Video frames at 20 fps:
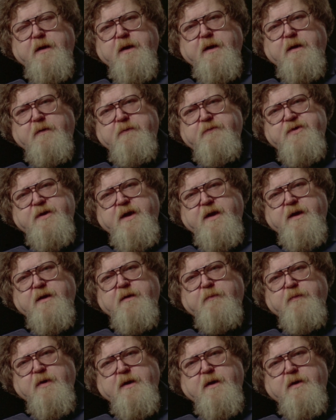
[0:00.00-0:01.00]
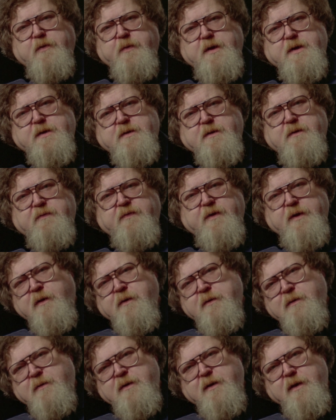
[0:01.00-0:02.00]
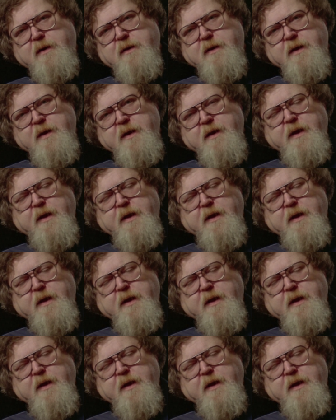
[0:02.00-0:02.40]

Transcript: and of Jacob unto his servant Alden,"